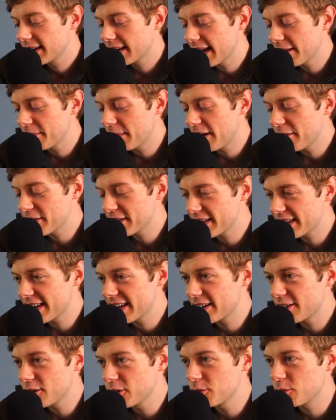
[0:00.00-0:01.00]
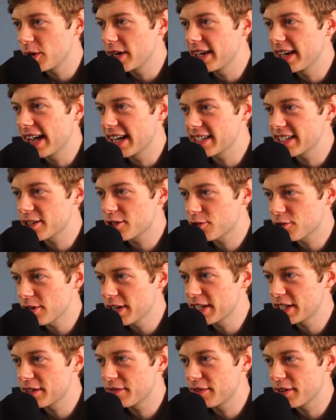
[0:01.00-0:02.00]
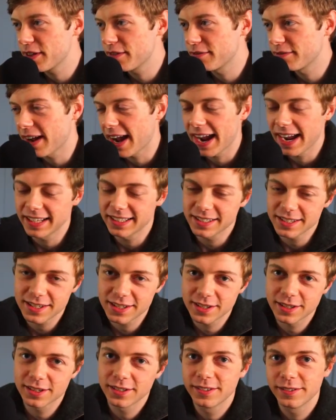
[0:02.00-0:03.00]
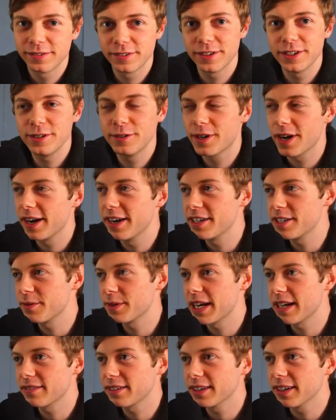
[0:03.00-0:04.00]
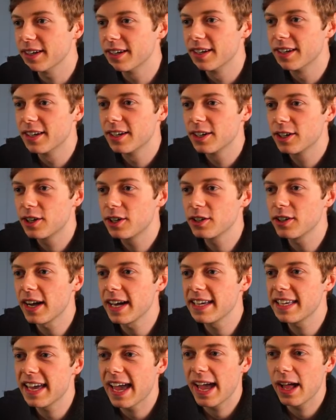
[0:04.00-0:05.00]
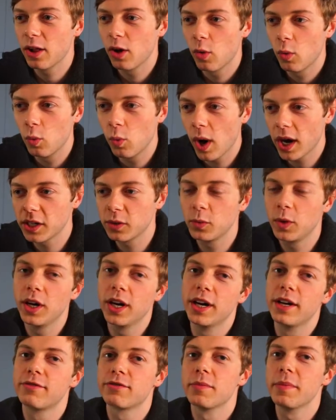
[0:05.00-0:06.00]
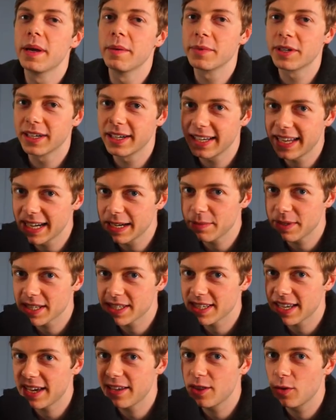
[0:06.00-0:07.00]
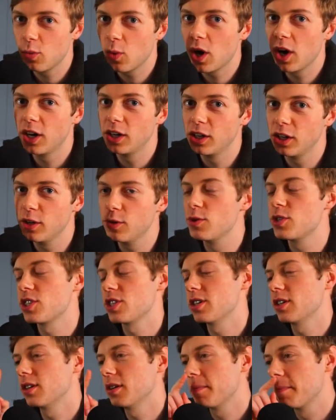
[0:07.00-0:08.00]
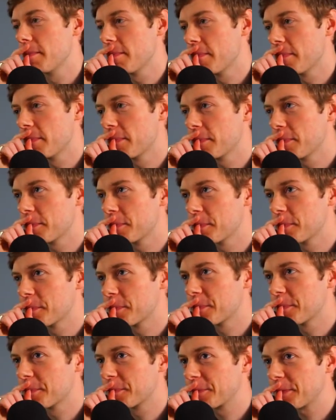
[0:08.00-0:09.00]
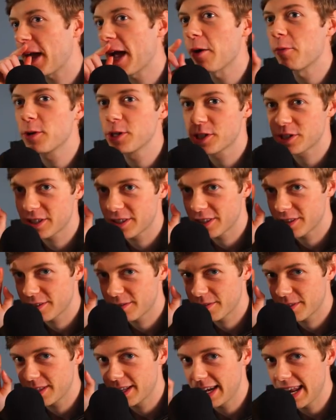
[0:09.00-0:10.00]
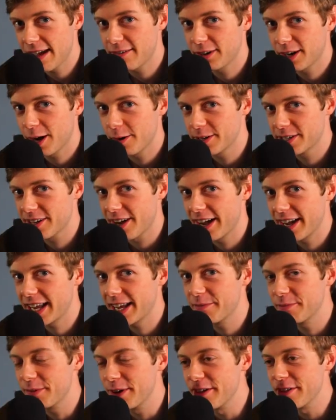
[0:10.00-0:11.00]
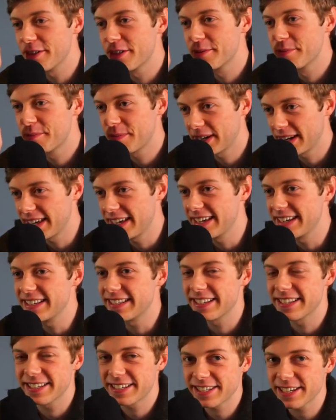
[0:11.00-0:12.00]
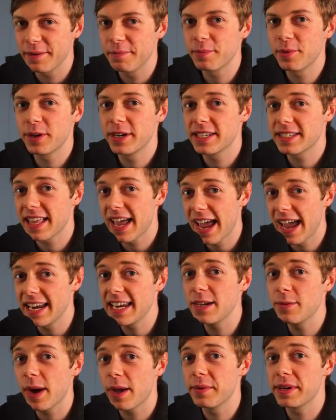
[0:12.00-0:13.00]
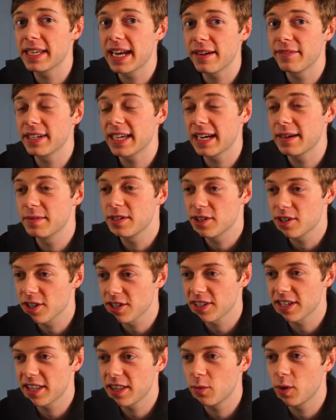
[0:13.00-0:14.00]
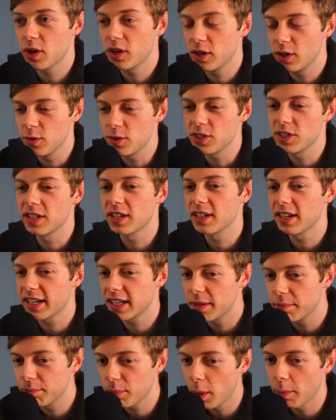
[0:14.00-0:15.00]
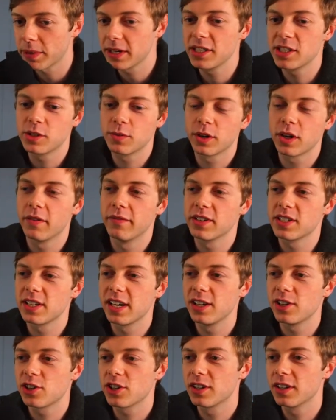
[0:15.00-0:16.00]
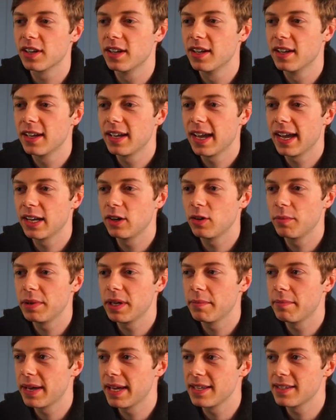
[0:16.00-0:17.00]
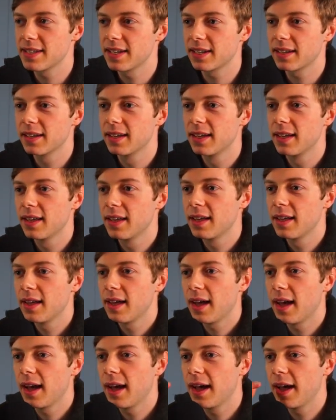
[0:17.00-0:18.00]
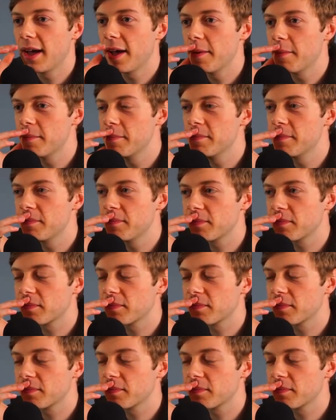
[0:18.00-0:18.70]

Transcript: I was thinking, could we, as a treat for the fans, for you guys or whatever, could I get one word from him? Could I get him to say the word Lucien? That was the level I was going in with. Please, at some point, is there any way we could ever get him to just say the word Lucien and I could pop it into a conversation and it would be amazing. So